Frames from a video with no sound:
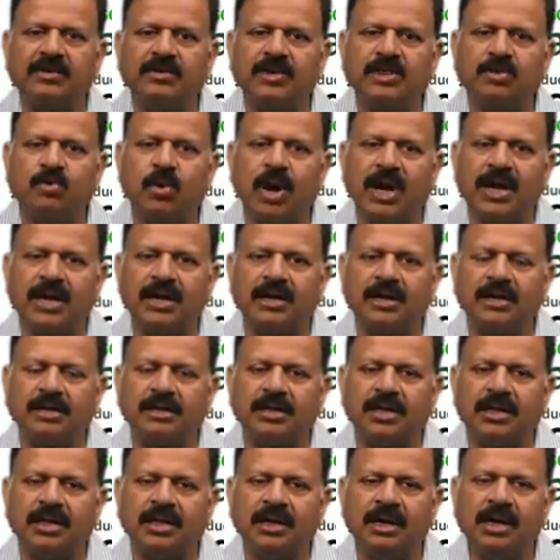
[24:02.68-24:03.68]
with one
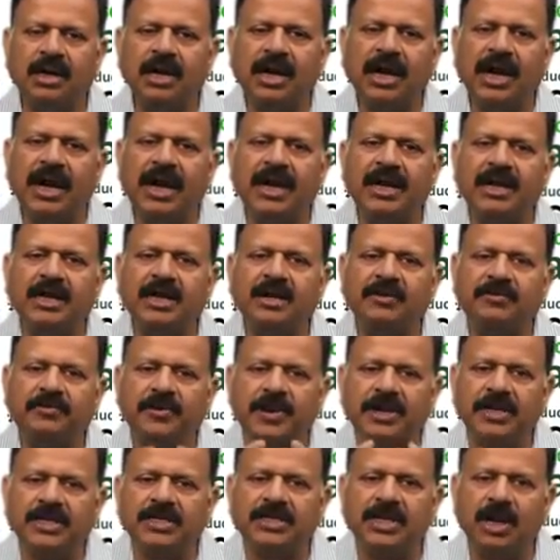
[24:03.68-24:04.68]
another, and
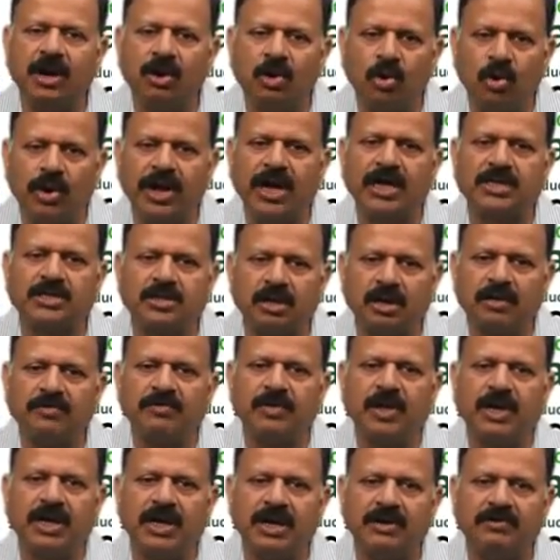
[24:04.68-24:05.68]
differential location of
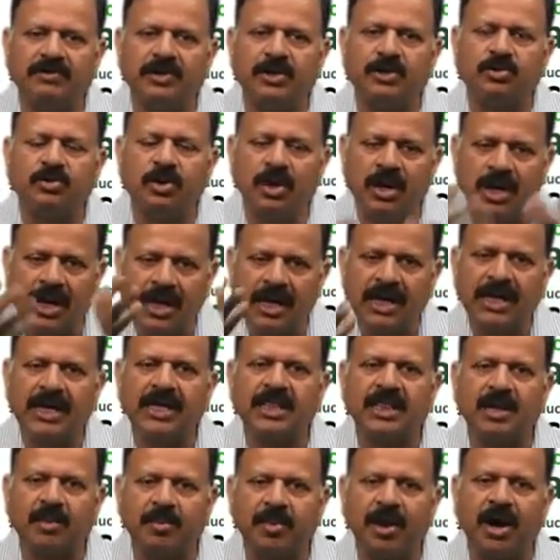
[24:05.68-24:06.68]
the individual
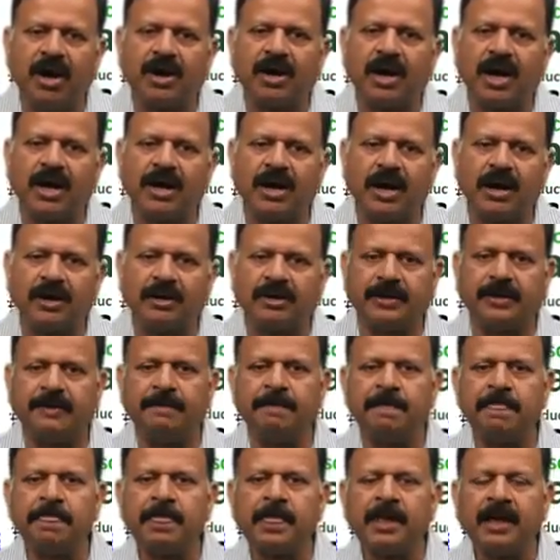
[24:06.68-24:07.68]
in the power hierarchy.
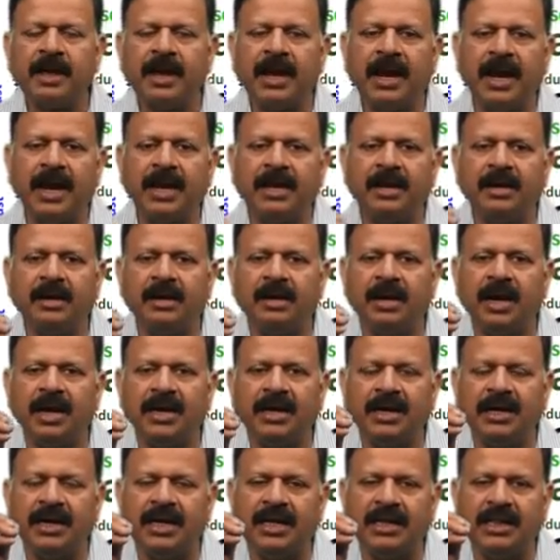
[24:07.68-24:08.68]
And
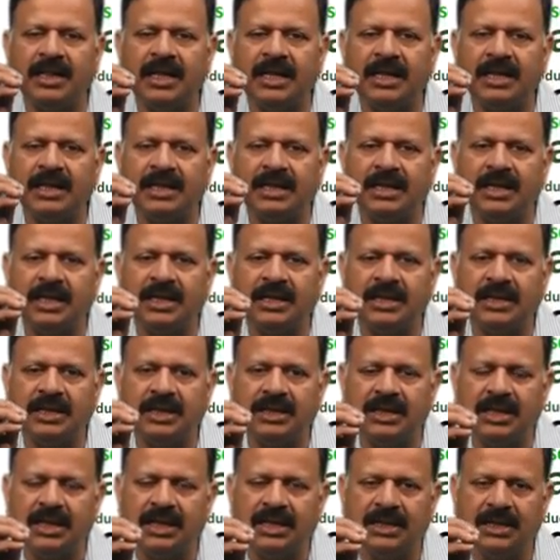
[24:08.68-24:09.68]

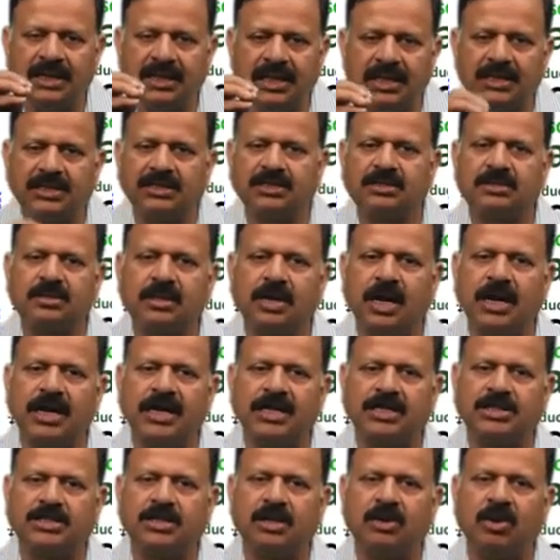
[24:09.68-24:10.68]
in this
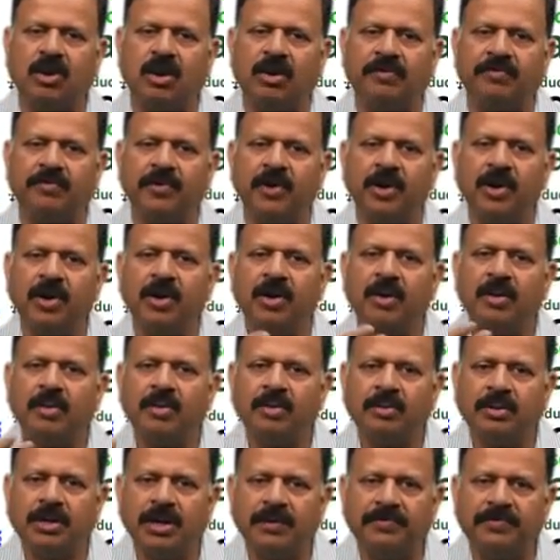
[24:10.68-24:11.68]
condition of
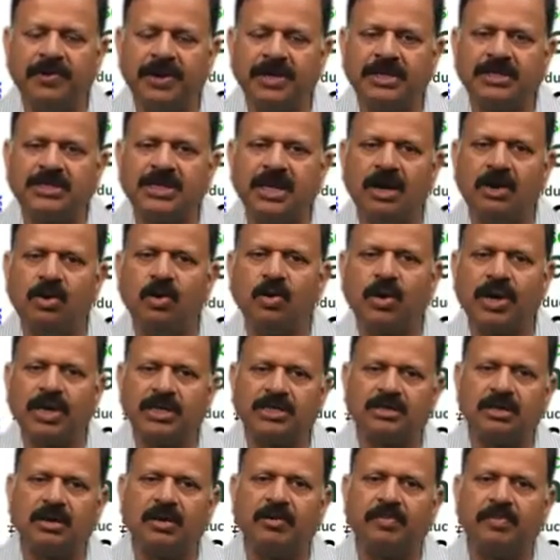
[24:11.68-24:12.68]
differential
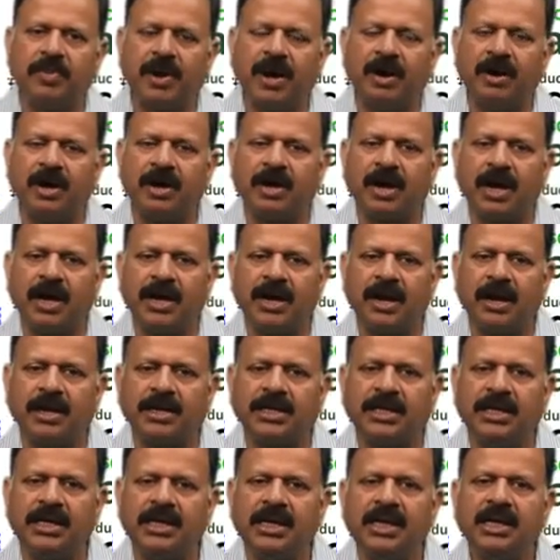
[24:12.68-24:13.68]
location of power
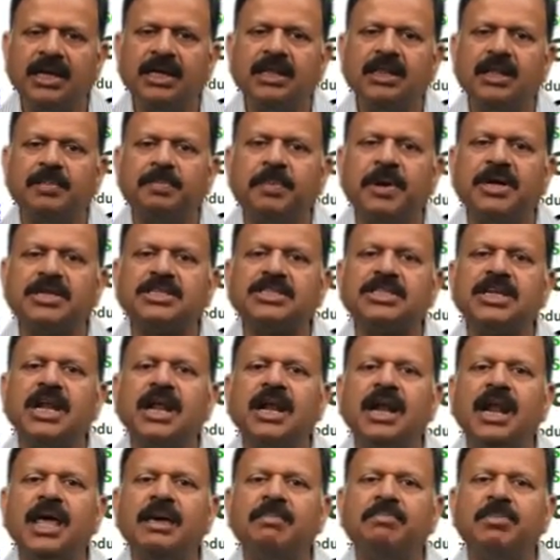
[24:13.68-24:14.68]
hierarchy, the
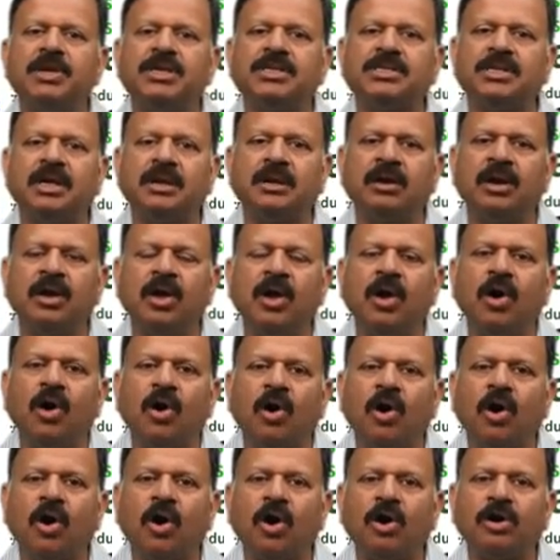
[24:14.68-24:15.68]
personal ambition
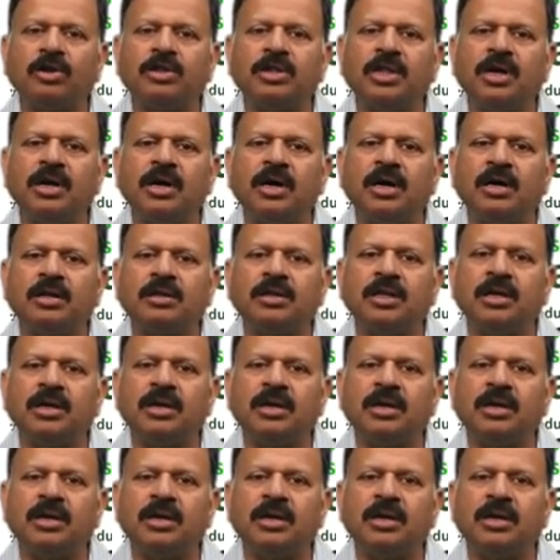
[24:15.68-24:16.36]
or the